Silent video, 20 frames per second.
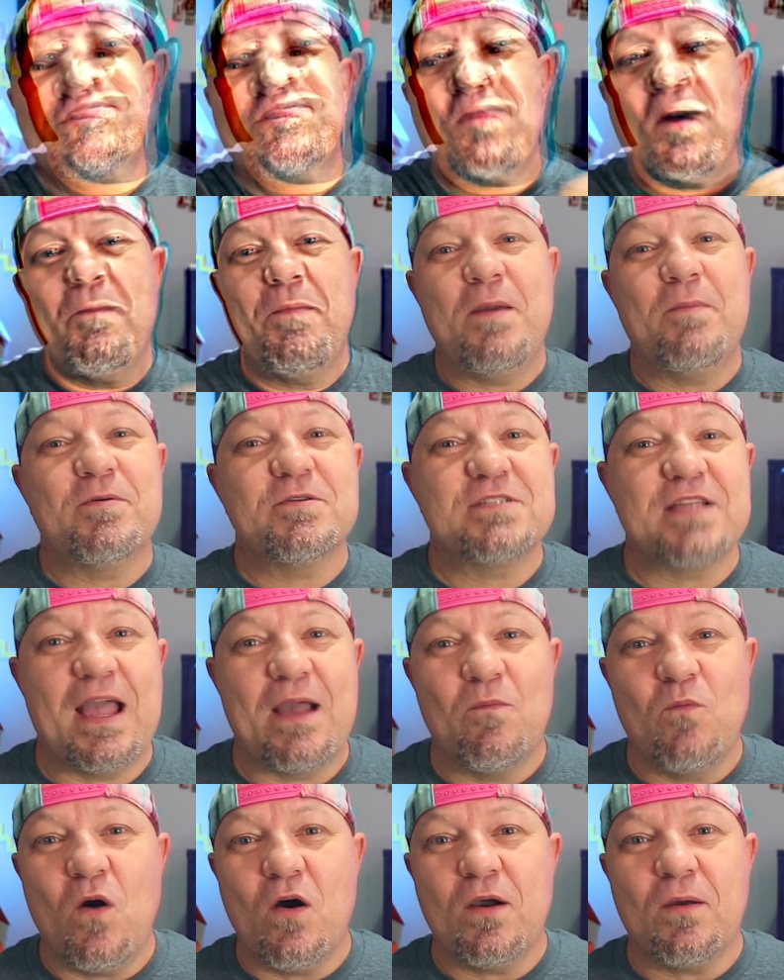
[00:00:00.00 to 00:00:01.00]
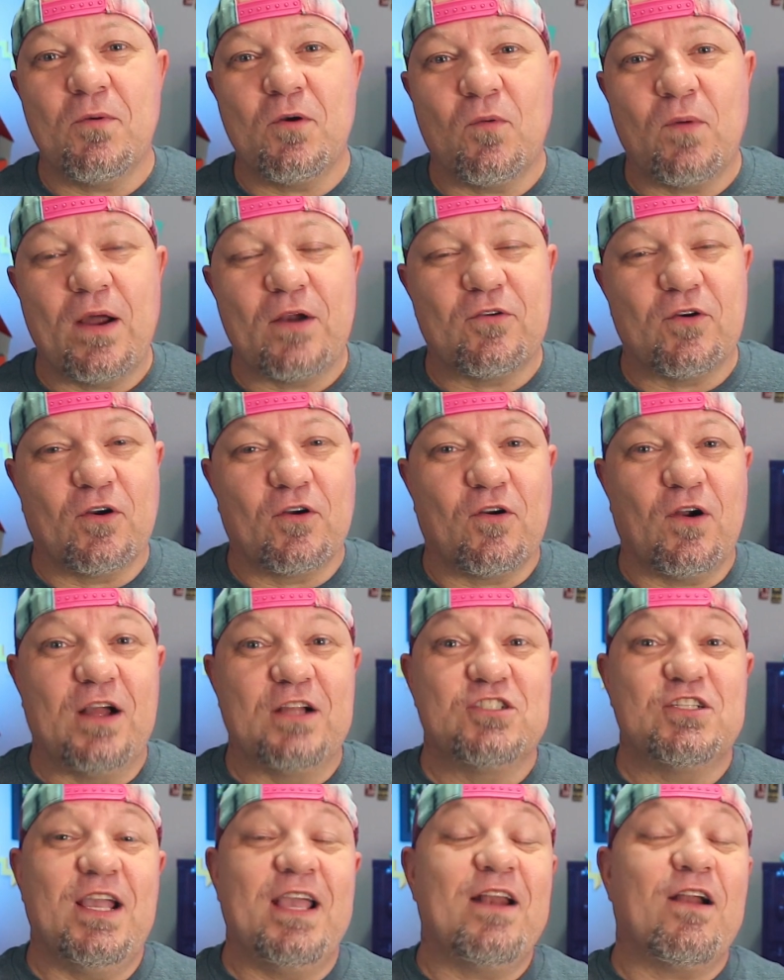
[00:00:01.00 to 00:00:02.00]
to my peoples, and welcome to Retro
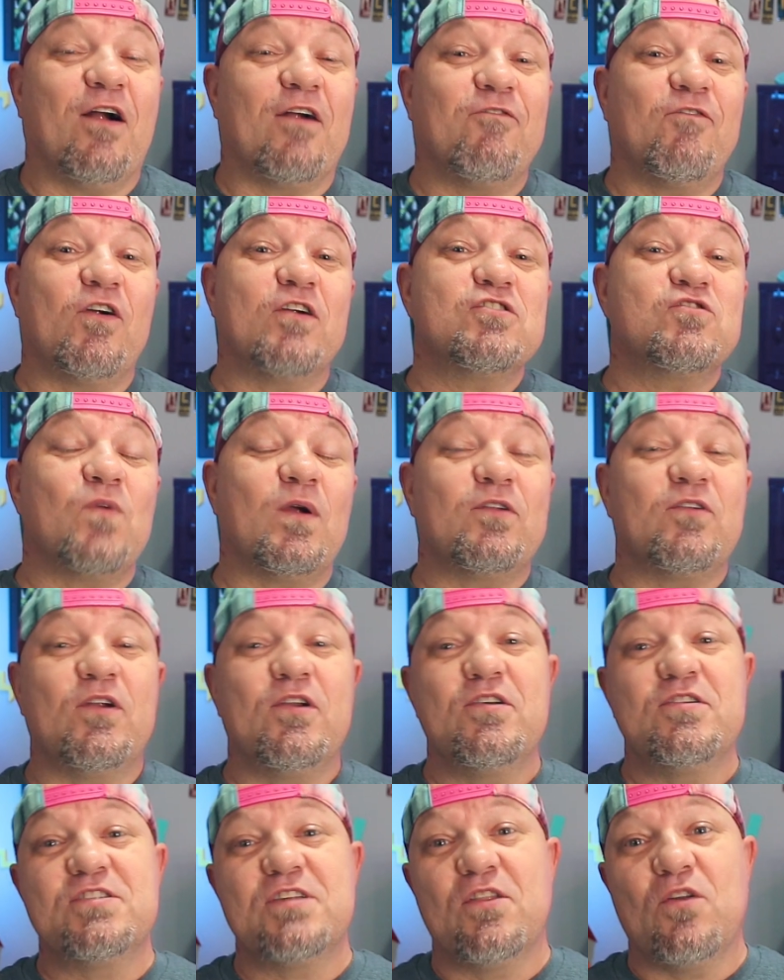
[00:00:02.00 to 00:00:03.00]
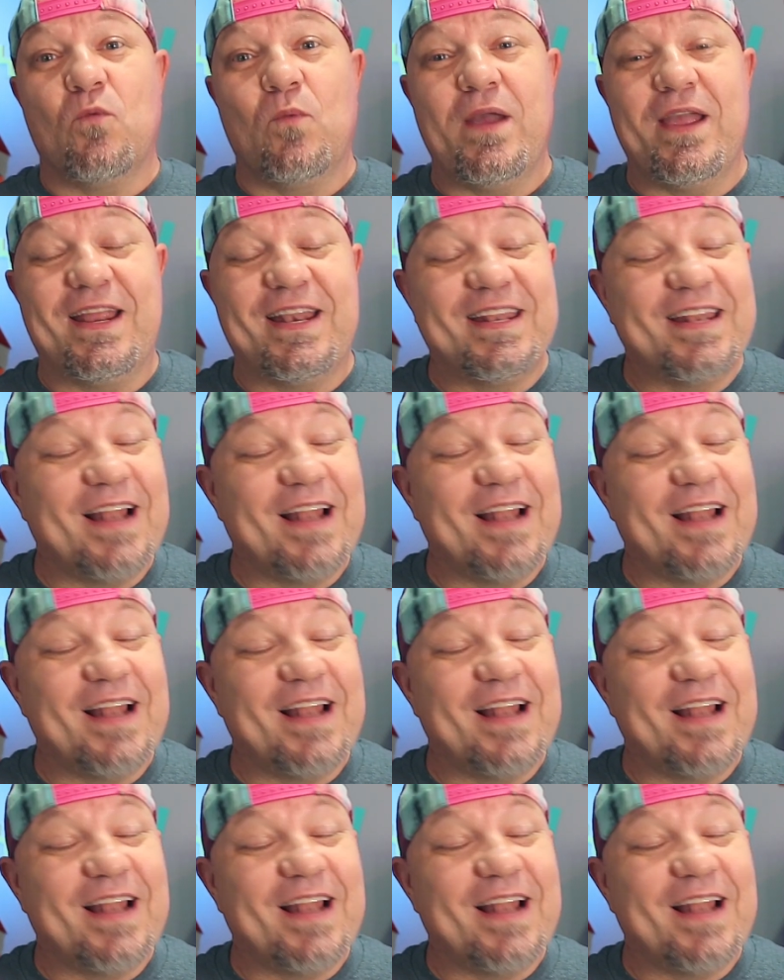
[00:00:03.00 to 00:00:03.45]
Crunch. In our first retro news of the week,